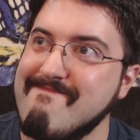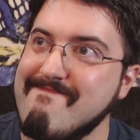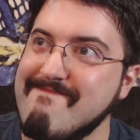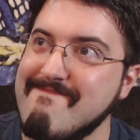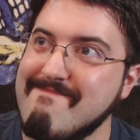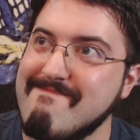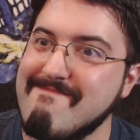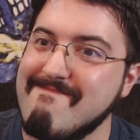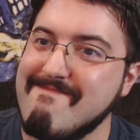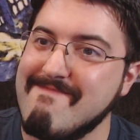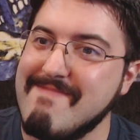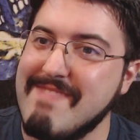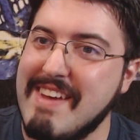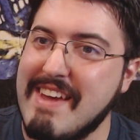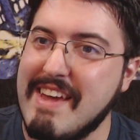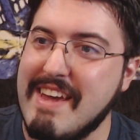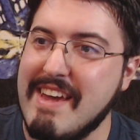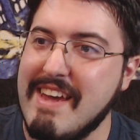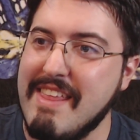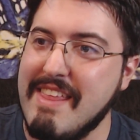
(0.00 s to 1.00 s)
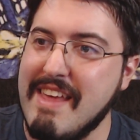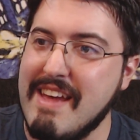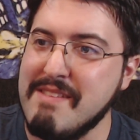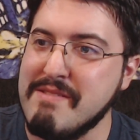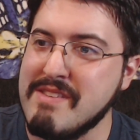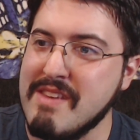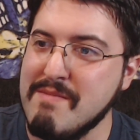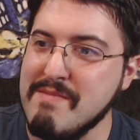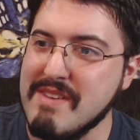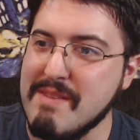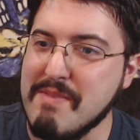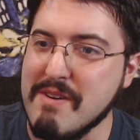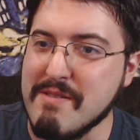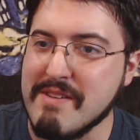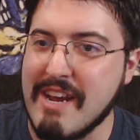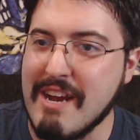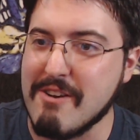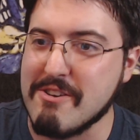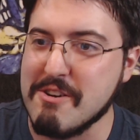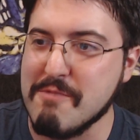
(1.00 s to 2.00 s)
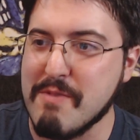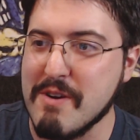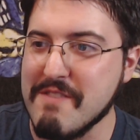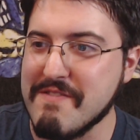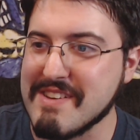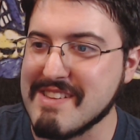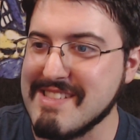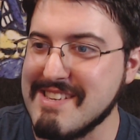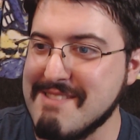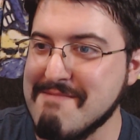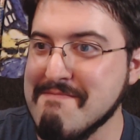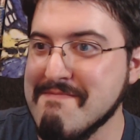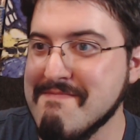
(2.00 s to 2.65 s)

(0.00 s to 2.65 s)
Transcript: Okay. And that sums up her character perfectly.